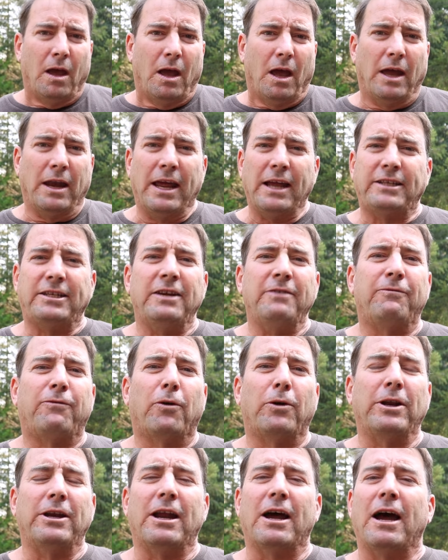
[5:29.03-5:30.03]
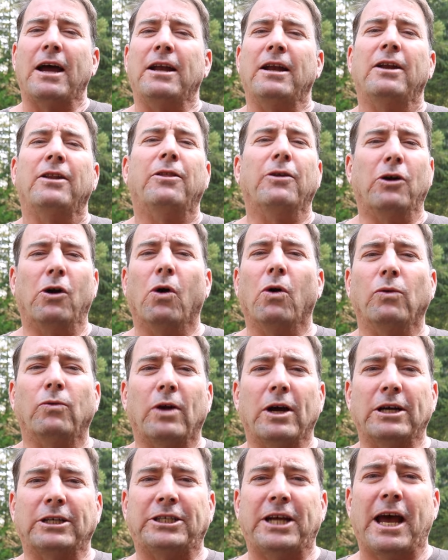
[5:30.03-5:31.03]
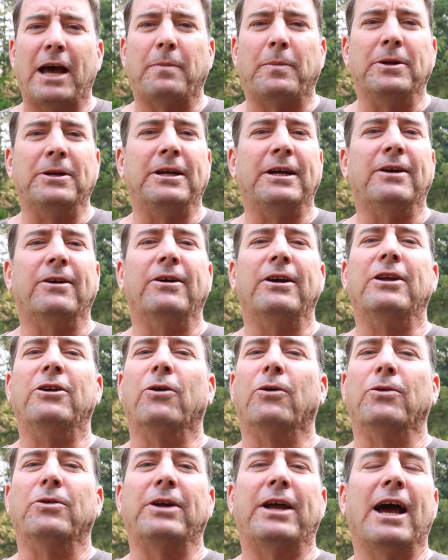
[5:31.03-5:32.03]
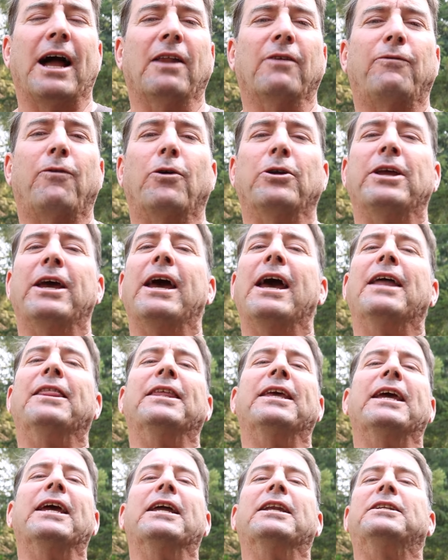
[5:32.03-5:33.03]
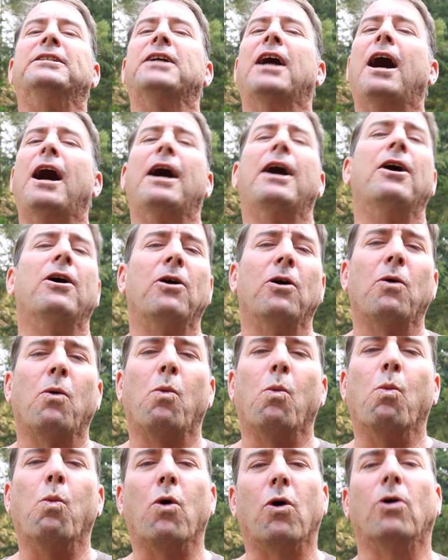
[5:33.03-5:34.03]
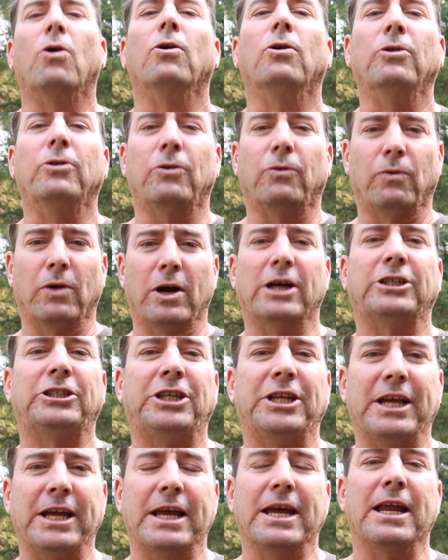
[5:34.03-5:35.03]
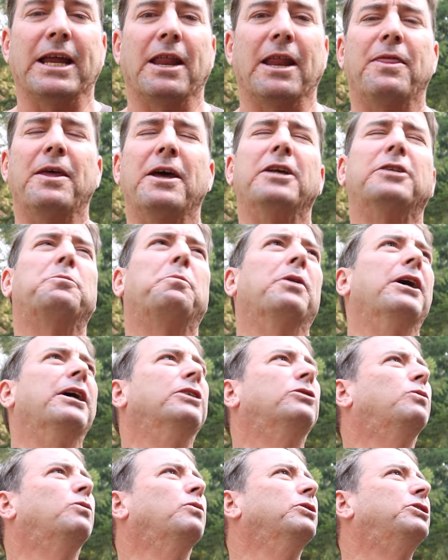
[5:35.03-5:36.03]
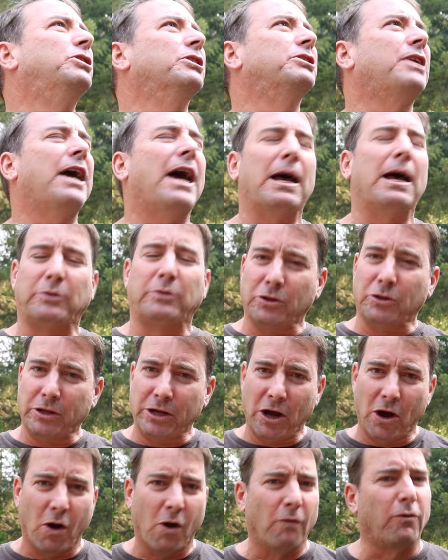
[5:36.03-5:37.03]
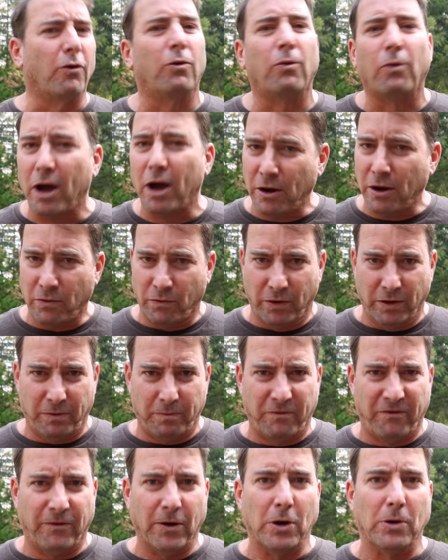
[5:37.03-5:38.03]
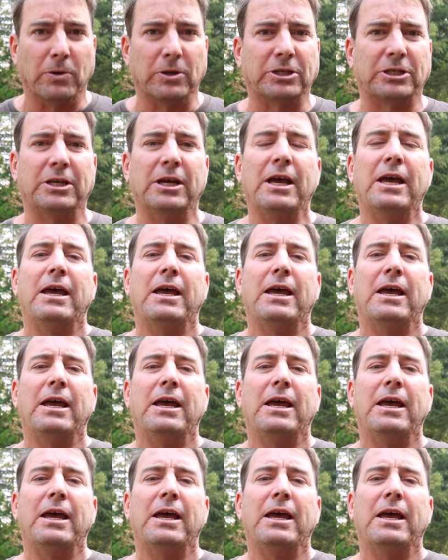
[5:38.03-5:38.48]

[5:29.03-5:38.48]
In 1849, the gold rush happened here in Northern California and the entire world rushed in. This place was just absolutely overrun with folks.